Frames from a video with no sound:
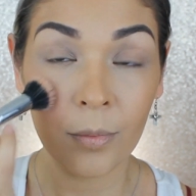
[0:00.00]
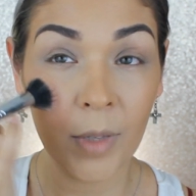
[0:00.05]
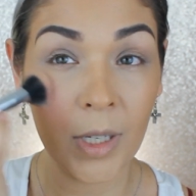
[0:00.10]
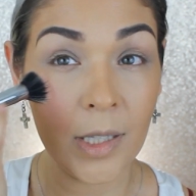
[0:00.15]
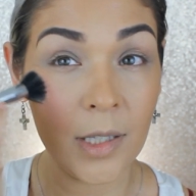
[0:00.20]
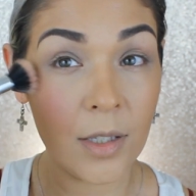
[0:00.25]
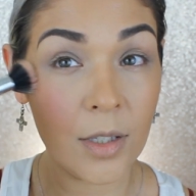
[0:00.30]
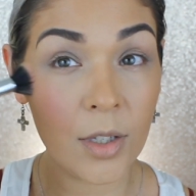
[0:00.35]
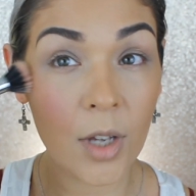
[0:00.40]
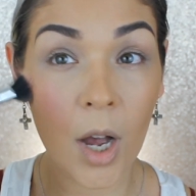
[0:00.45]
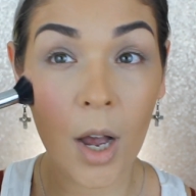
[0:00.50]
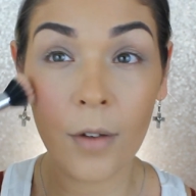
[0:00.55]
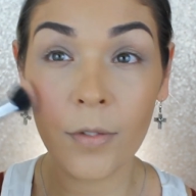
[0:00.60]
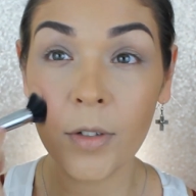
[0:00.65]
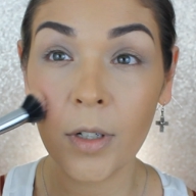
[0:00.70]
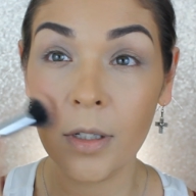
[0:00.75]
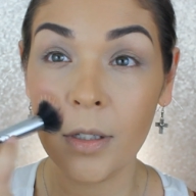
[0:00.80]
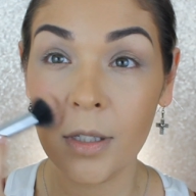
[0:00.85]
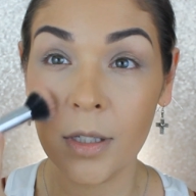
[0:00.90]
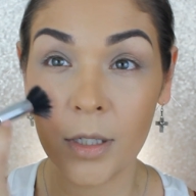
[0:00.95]
It's
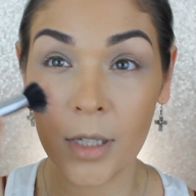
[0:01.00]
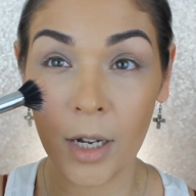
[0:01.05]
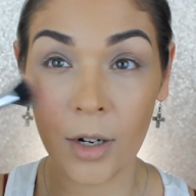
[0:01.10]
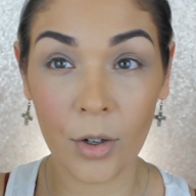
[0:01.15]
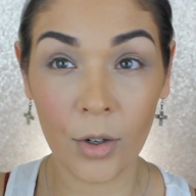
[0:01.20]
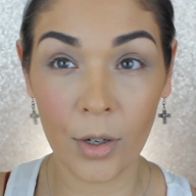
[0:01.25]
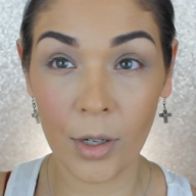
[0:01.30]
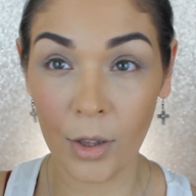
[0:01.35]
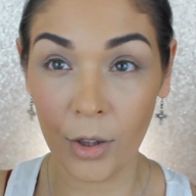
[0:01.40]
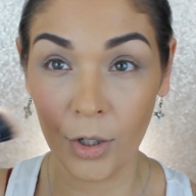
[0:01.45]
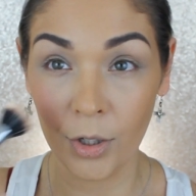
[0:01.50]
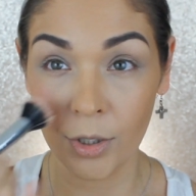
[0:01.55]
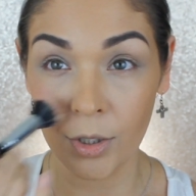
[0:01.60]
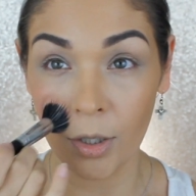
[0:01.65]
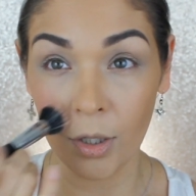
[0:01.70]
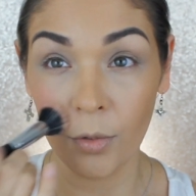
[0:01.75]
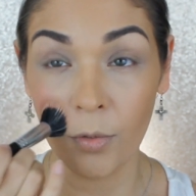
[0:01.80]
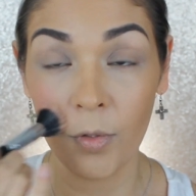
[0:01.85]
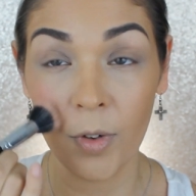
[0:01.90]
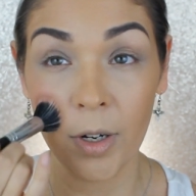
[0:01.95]
soft, it's subtle, it looks
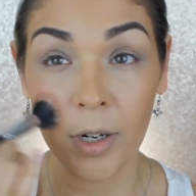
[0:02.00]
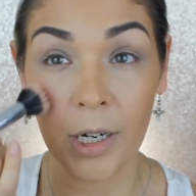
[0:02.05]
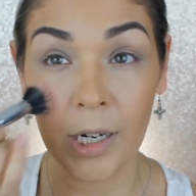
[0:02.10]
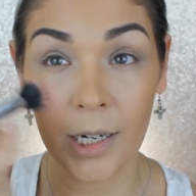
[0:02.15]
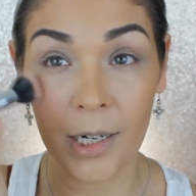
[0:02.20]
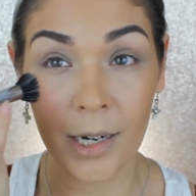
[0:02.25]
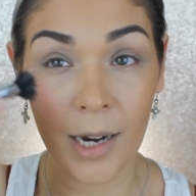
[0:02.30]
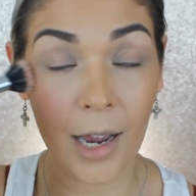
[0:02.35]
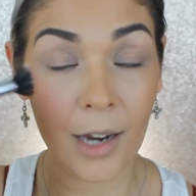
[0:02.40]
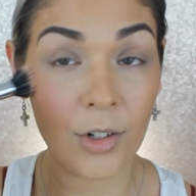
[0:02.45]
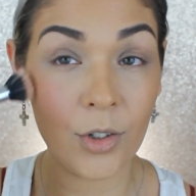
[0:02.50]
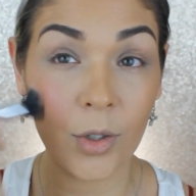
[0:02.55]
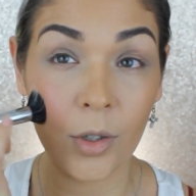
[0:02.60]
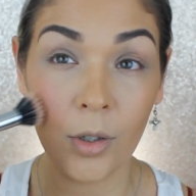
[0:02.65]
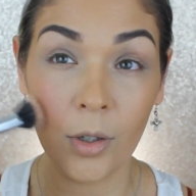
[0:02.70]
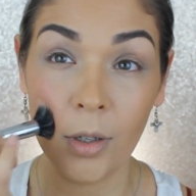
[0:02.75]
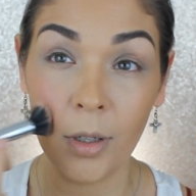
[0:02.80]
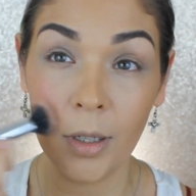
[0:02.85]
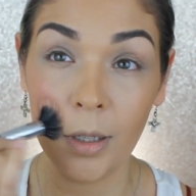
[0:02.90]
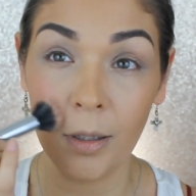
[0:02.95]
very
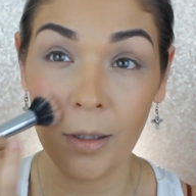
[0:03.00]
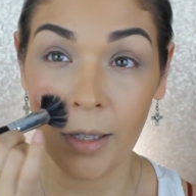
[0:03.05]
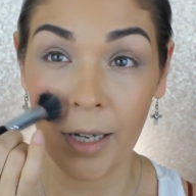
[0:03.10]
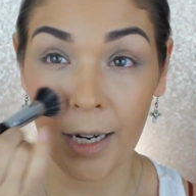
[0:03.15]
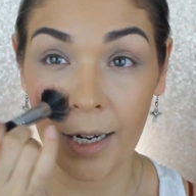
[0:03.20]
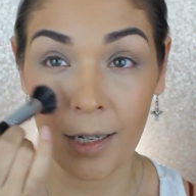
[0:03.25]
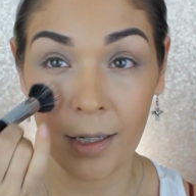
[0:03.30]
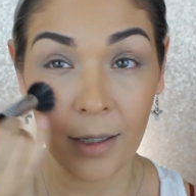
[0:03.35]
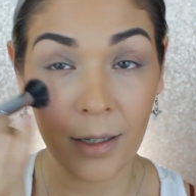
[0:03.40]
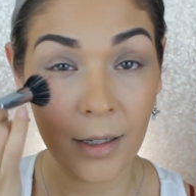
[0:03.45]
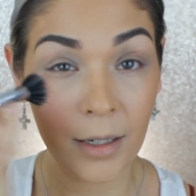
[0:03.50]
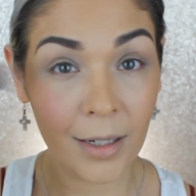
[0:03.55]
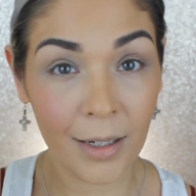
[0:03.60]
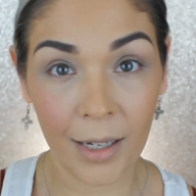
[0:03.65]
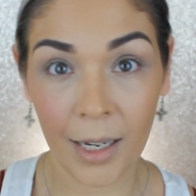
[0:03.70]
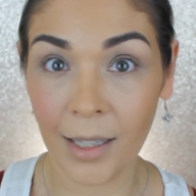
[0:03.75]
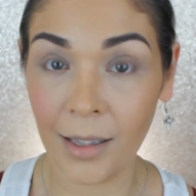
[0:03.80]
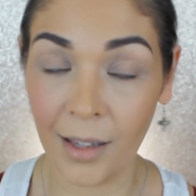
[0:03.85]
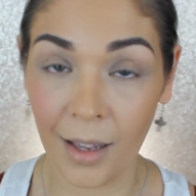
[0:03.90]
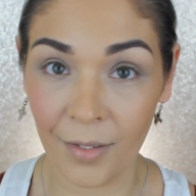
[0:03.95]
natural, light,
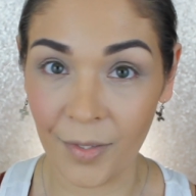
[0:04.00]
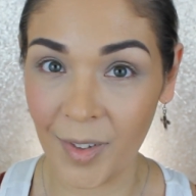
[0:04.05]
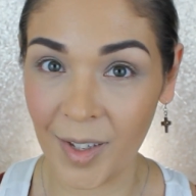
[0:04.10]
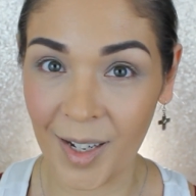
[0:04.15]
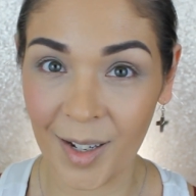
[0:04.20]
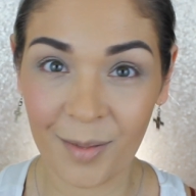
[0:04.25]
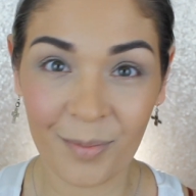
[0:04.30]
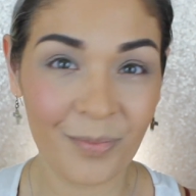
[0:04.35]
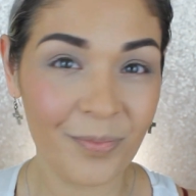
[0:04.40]
and lovely.